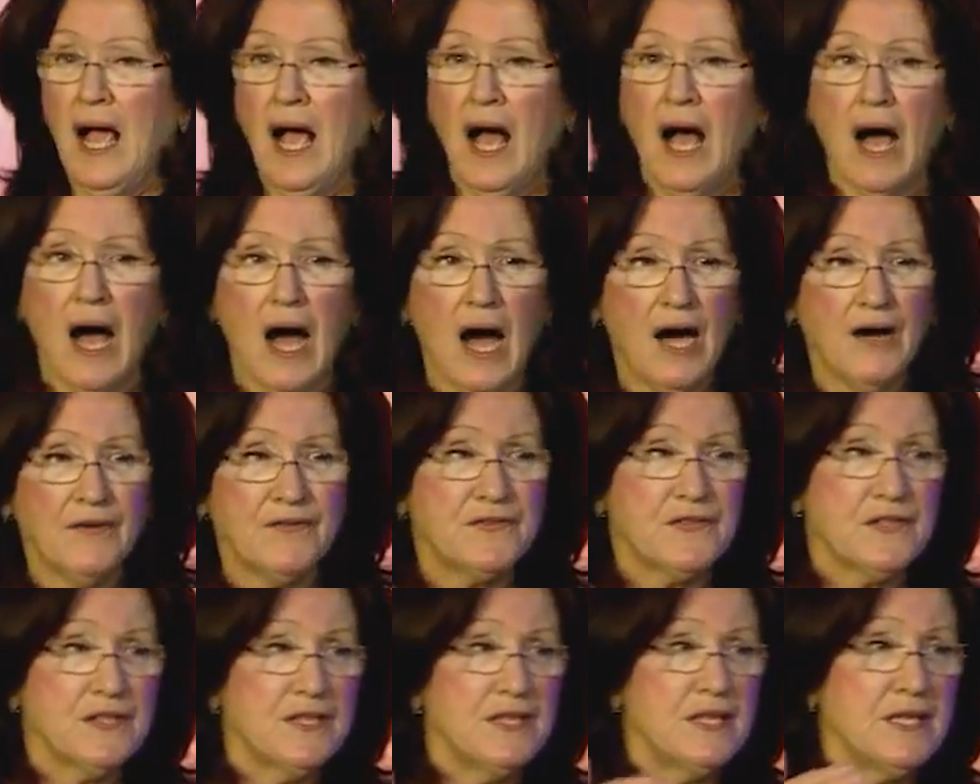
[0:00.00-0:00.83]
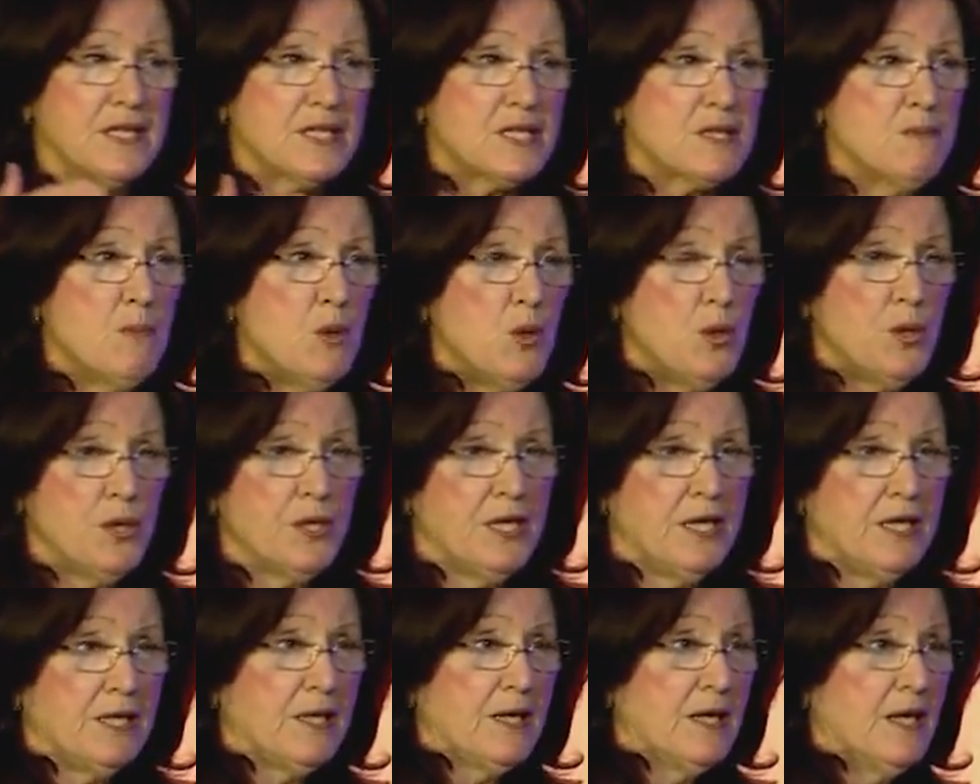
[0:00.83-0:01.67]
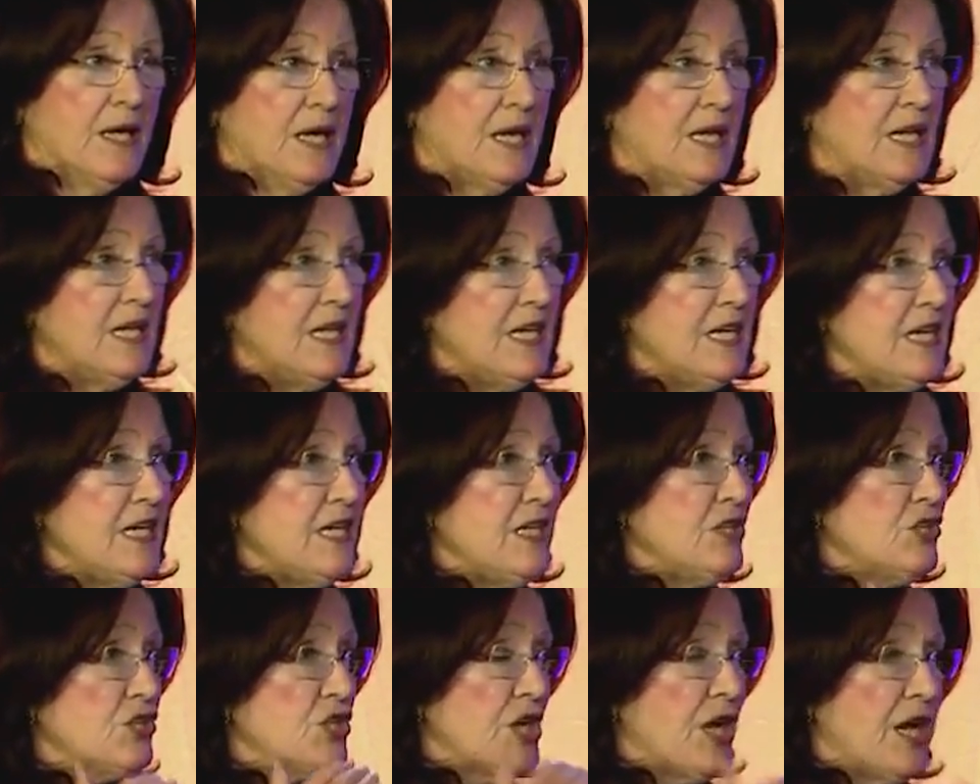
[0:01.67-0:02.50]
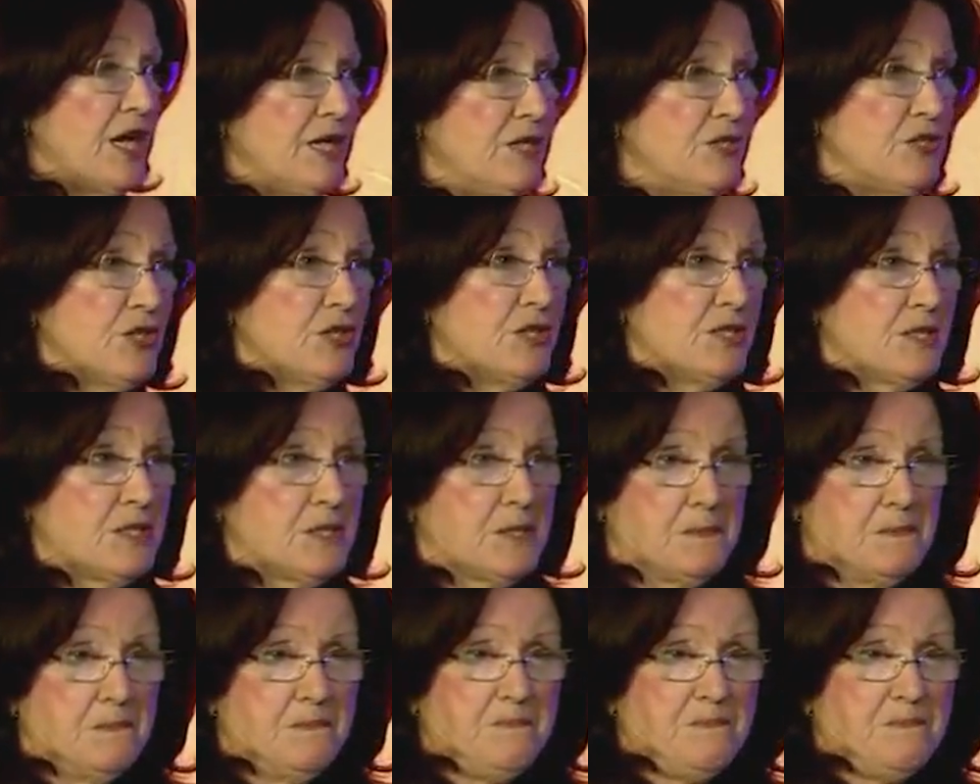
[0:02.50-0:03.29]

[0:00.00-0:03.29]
After this morning, Lee changes.